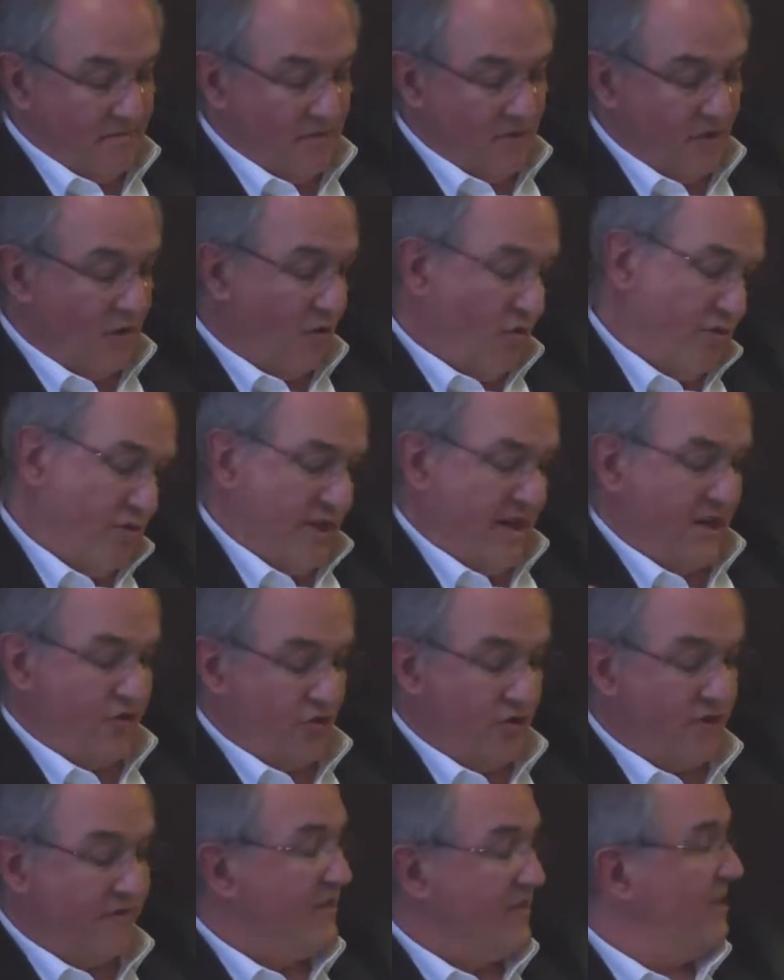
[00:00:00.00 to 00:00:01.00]
no, a
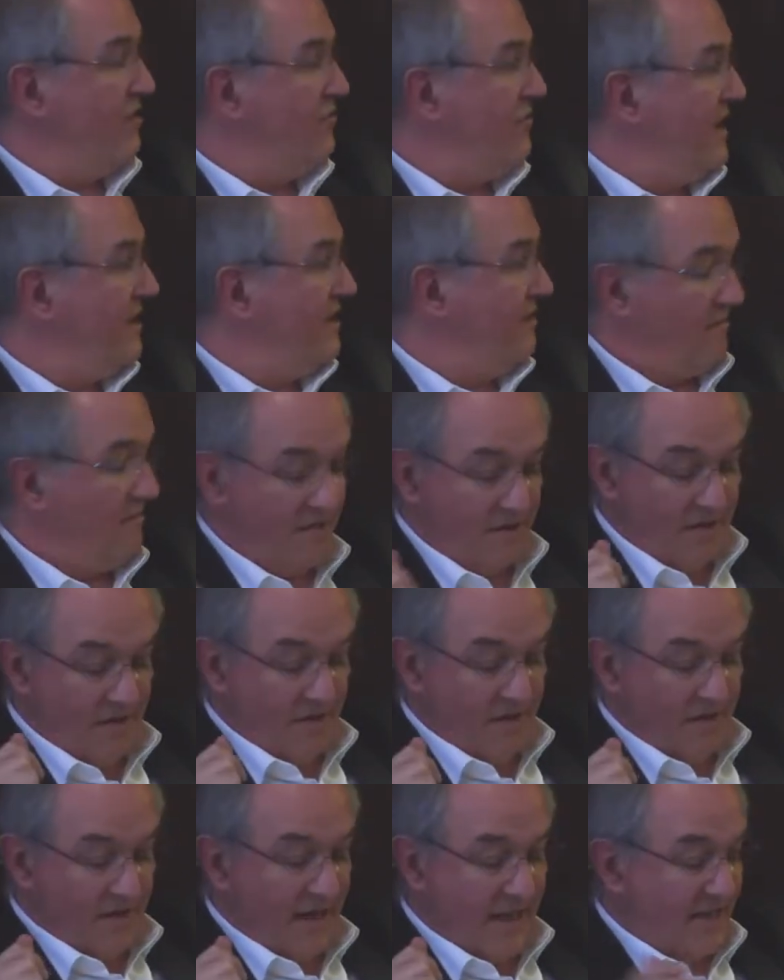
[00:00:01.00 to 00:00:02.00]
nation of the UN,
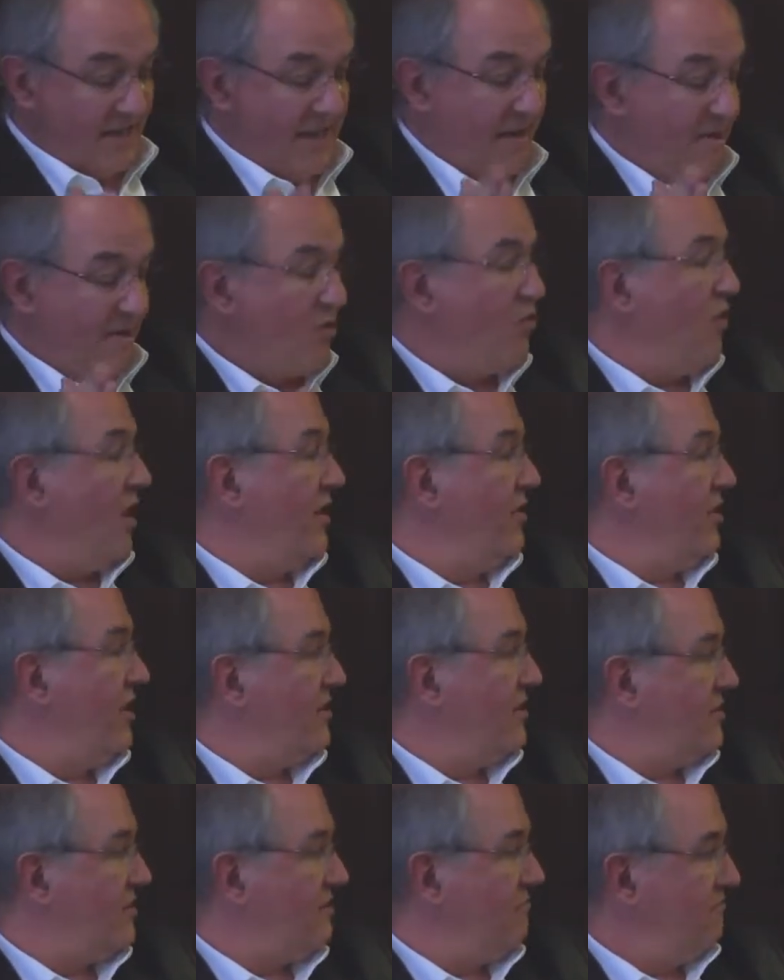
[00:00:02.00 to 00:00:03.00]
and Québécois are
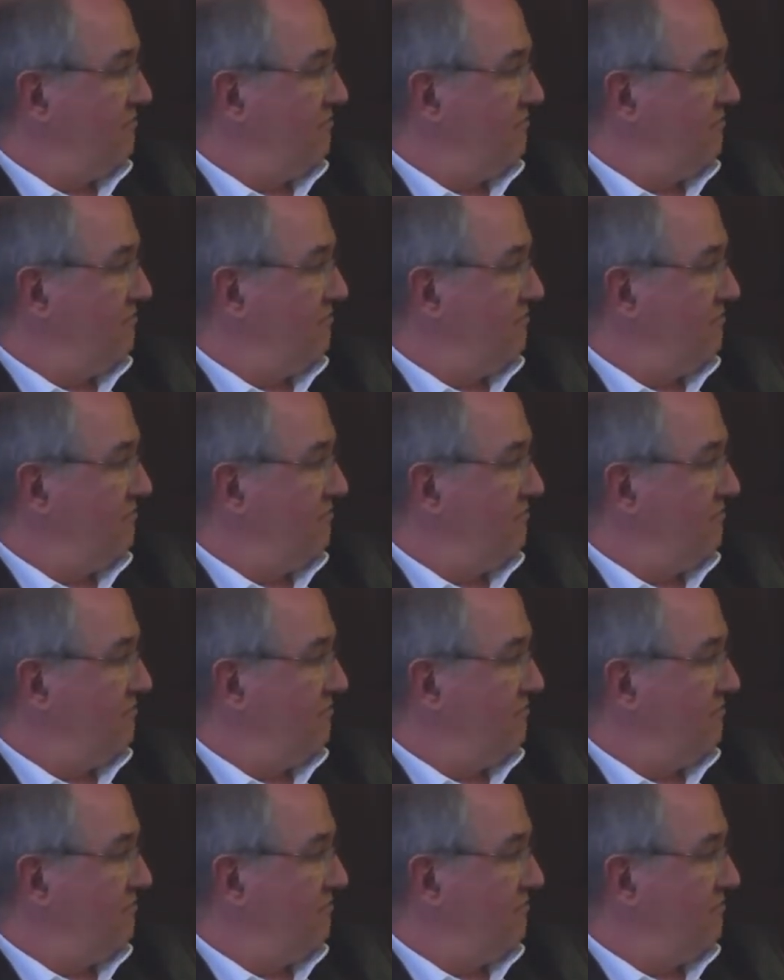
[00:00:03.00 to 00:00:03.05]
not,